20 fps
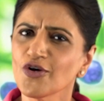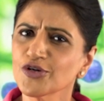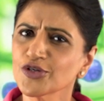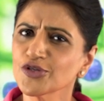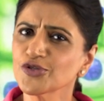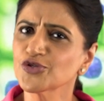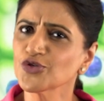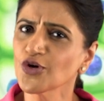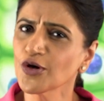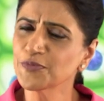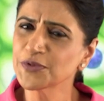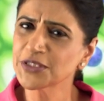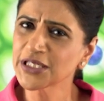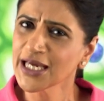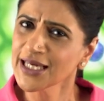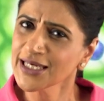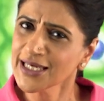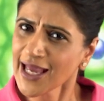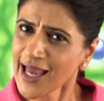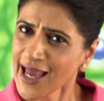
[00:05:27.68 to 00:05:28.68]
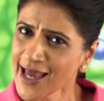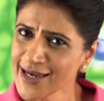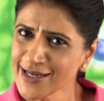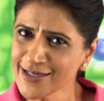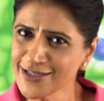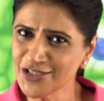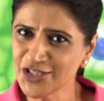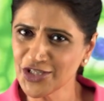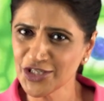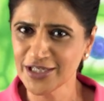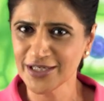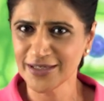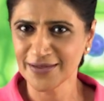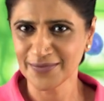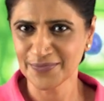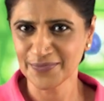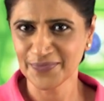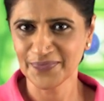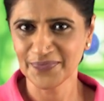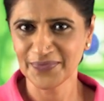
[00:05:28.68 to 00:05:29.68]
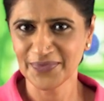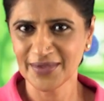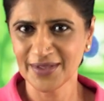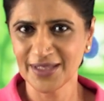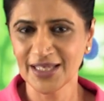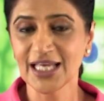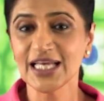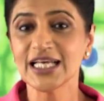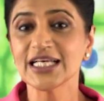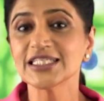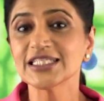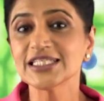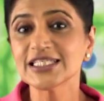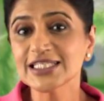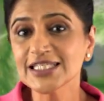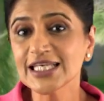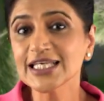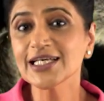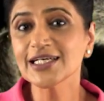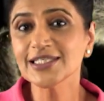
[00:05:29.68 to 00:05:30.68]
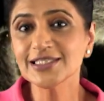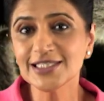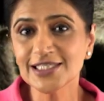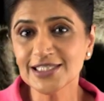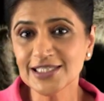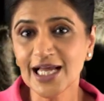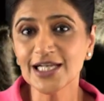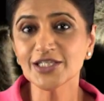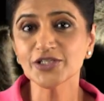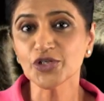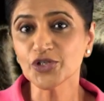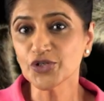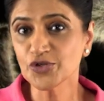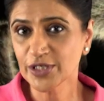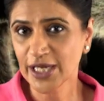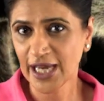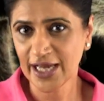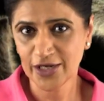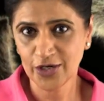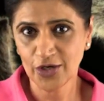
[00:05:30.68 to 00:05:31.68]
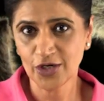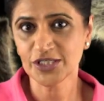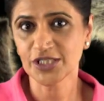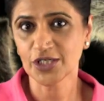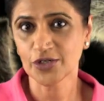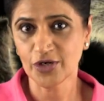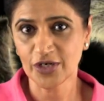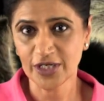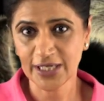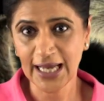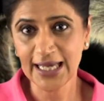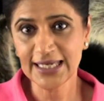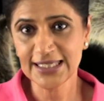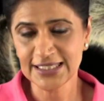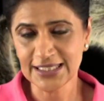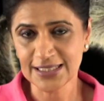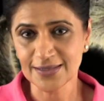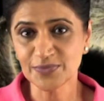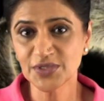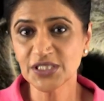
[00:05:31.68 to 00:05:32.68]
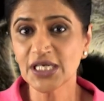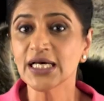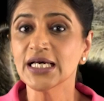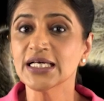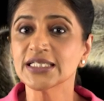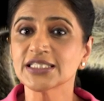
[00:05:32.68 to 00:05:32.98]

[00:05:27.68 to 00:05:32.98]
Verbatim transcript: order to obtain energy. Single-celled eukaryotic organisms